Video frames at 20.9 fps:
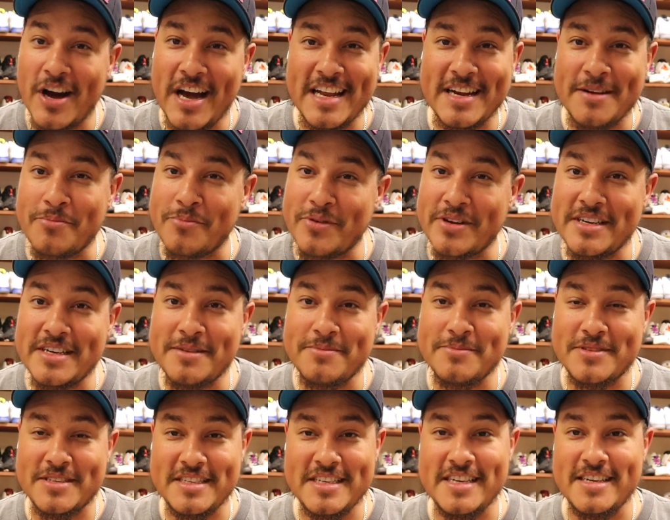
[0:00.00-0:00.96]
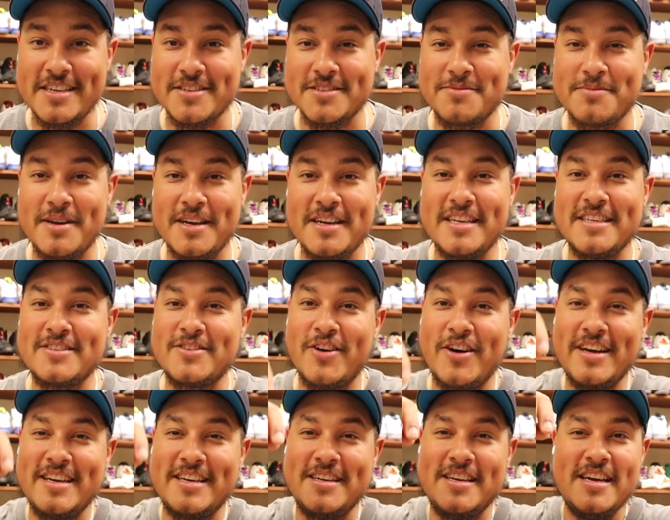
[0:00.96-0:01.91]
ahead and bring them sneakers, bro. Let's go
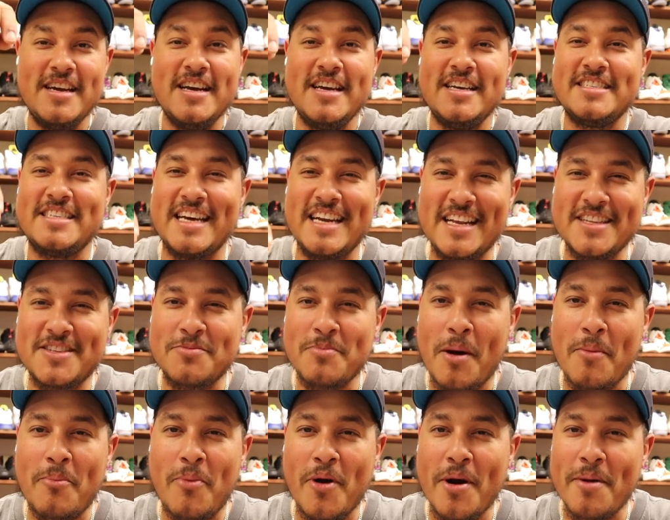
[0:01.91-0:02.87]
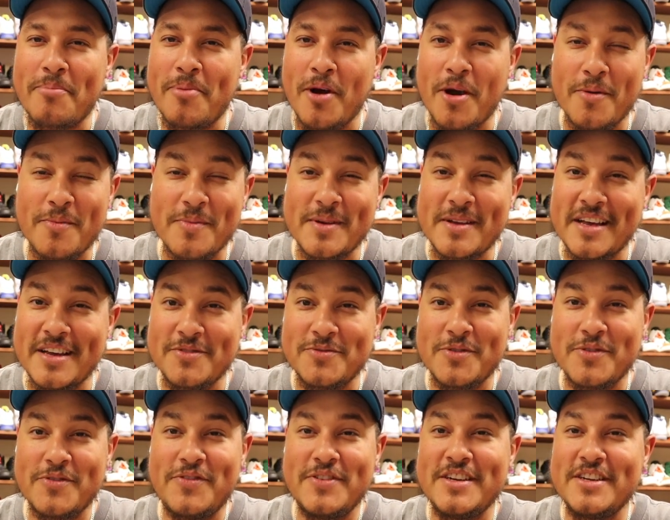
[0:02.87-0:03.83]
ahead and shout out to my boy Perm because
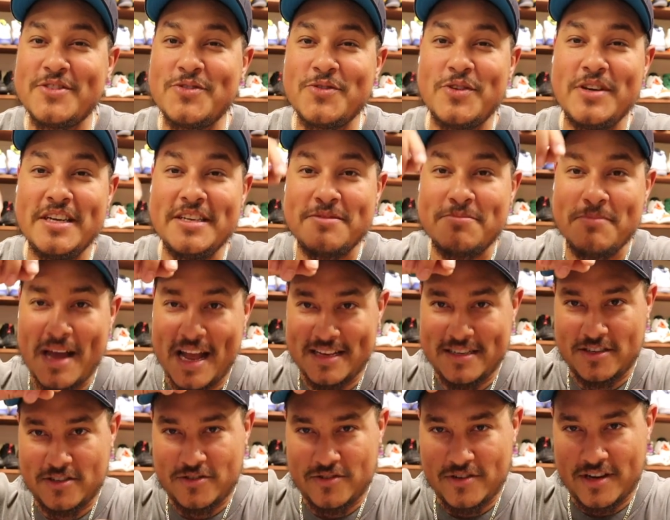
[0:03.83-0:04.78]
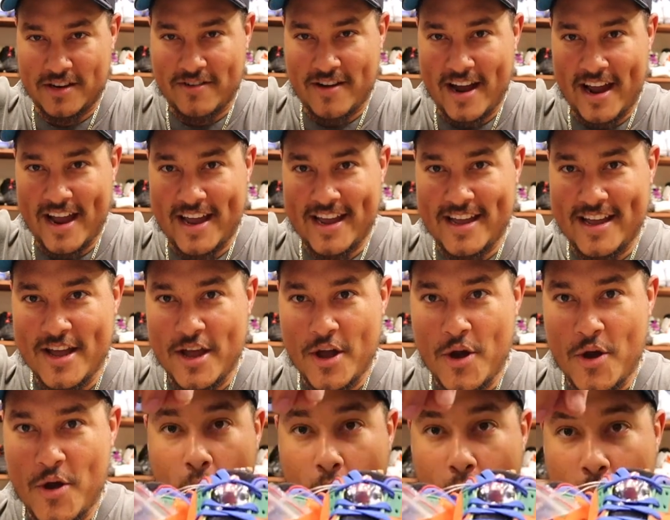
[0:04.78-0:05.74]
we finna do his magic trick, right?
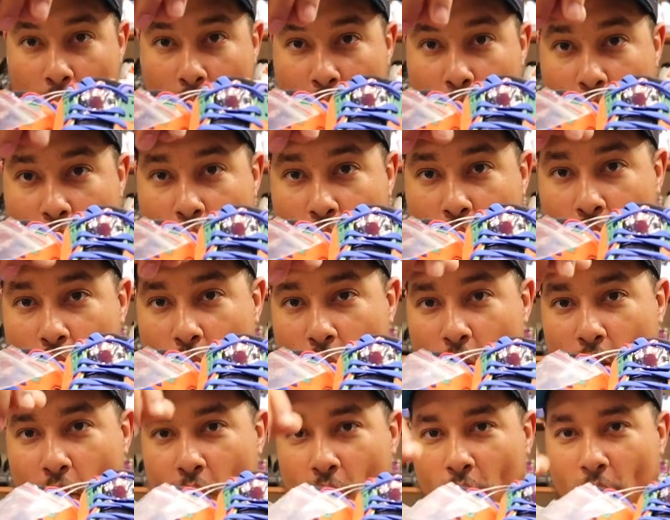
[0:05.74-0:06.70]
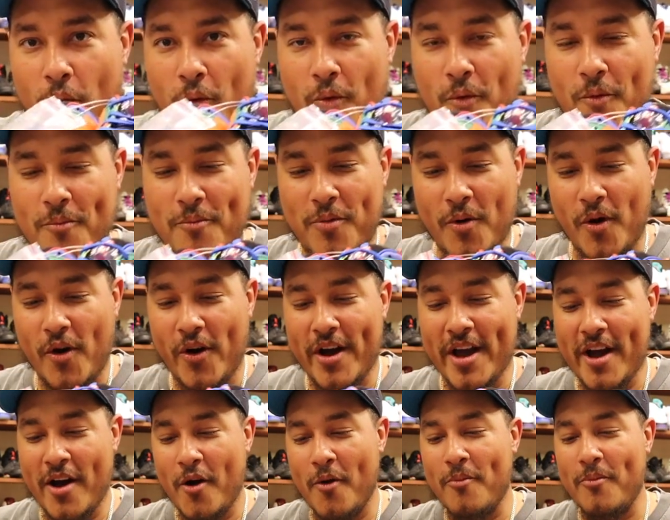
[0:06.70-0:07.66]
Oh,
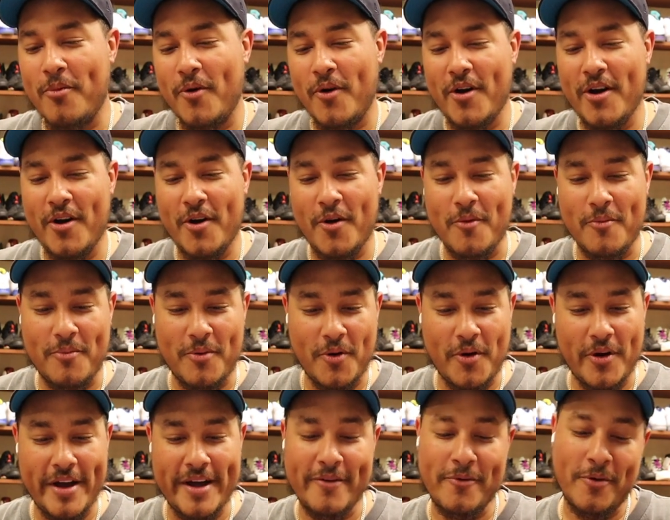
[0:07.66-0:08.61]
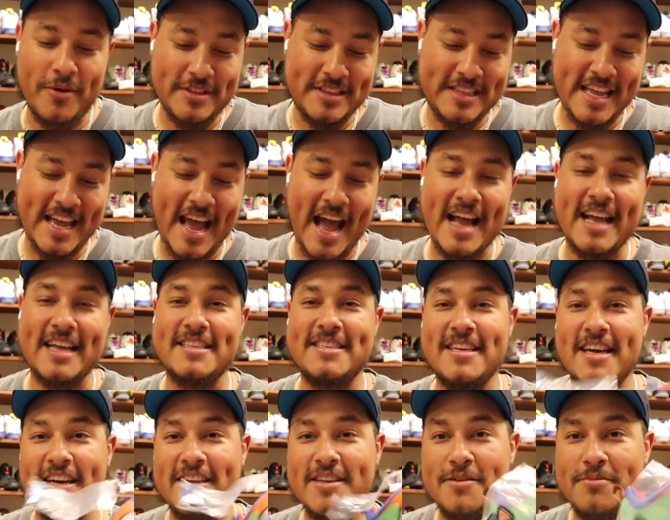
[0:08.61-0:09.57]
boy, oh, boy, oh, boy. One thing I can
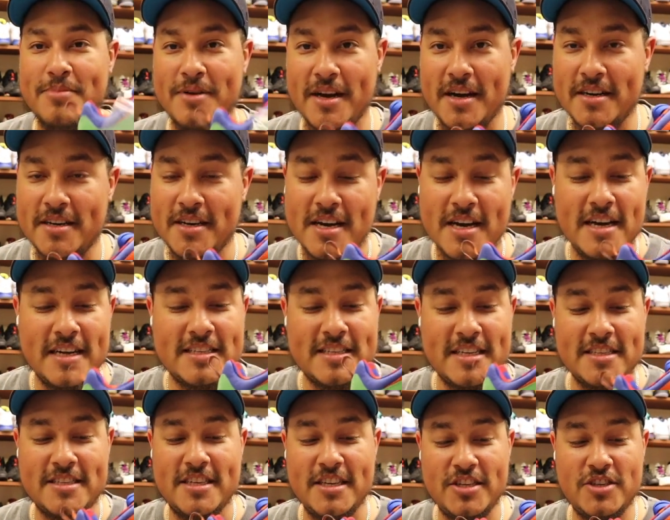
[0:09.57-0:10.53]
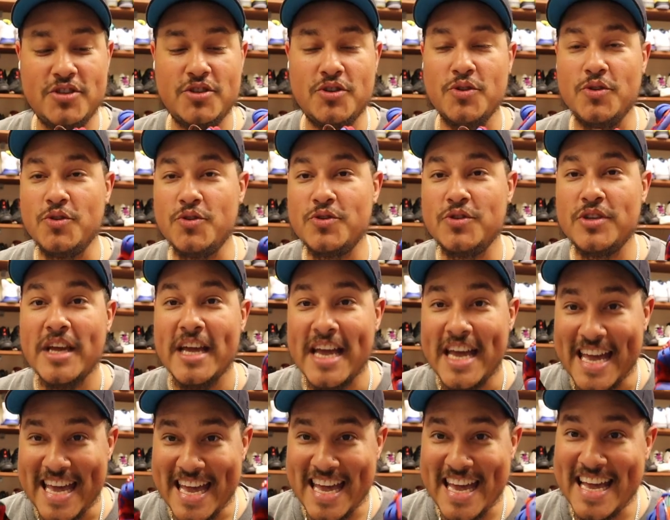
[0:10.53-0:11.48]
tell you, bro, the D shoes
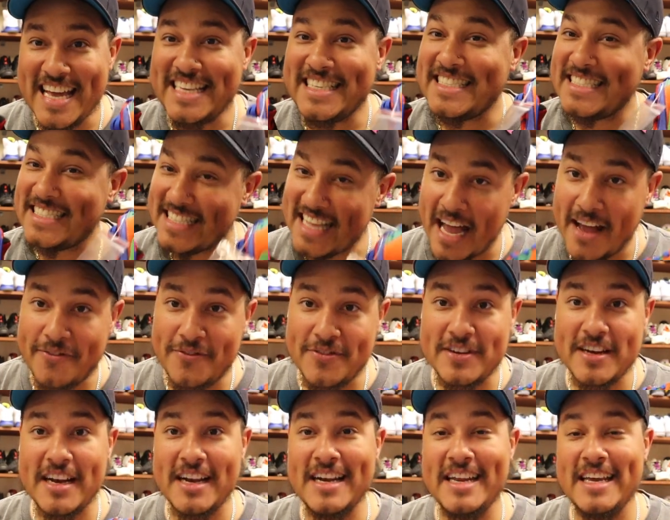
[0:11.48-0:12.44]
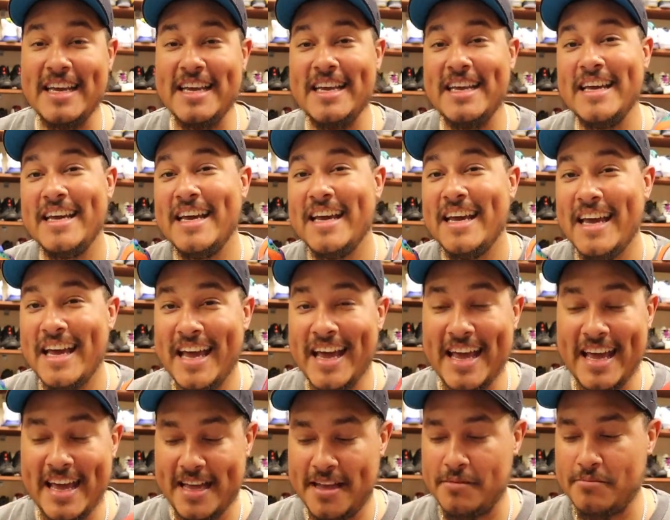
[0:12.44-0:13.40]
is definitely
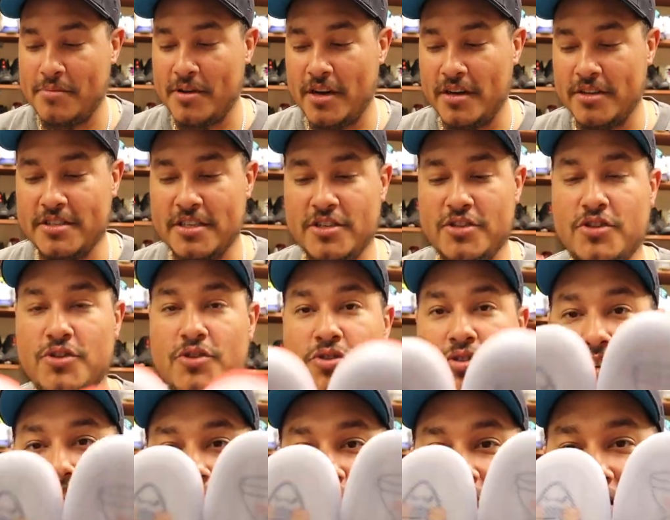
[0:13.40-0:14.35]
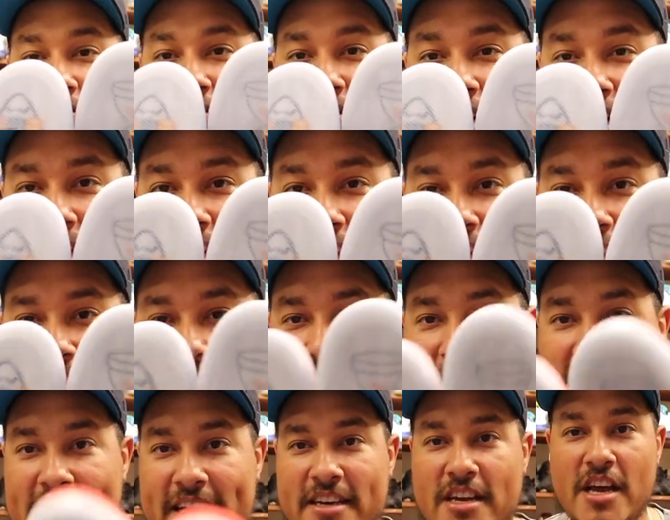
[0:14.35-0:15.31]
hitting, bro. These shoes are definitely
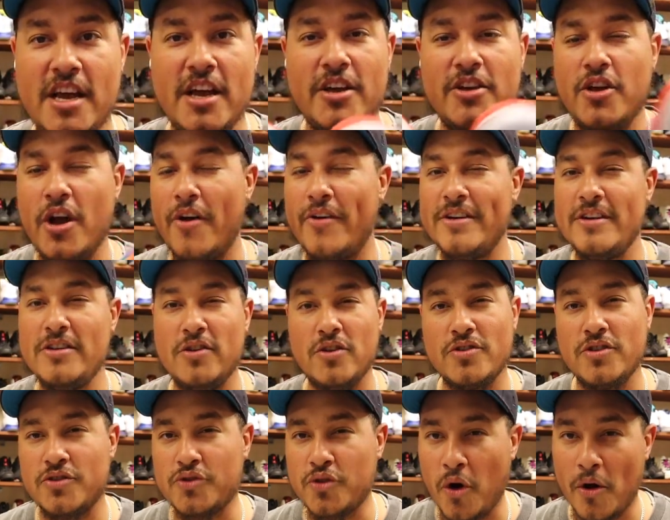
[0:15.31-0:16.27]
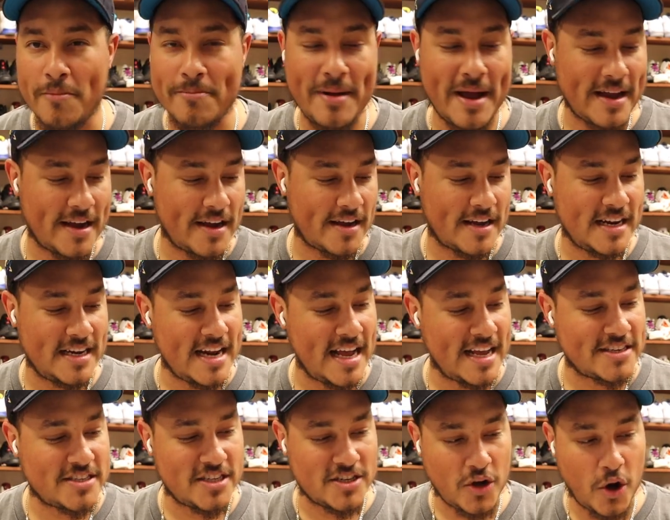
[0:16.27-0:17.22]
hitting. You already know the Doernbecher
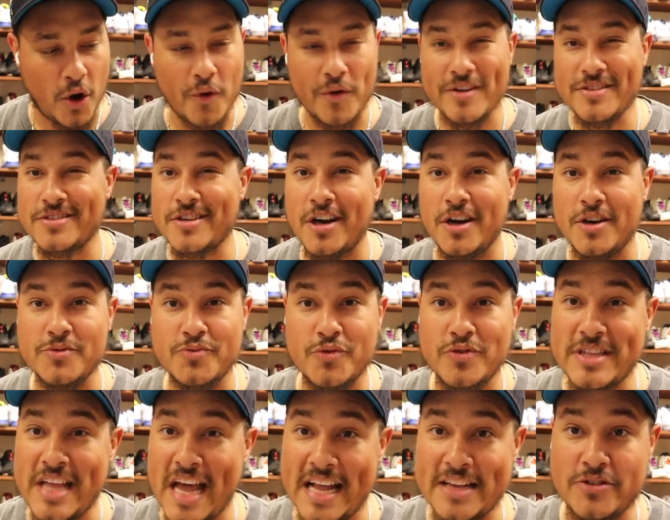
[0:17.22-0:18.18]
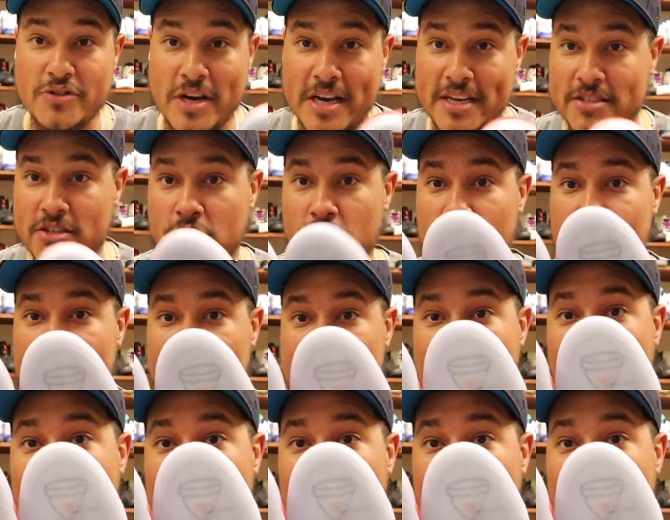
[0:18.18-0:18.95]
collection always comes with that translucent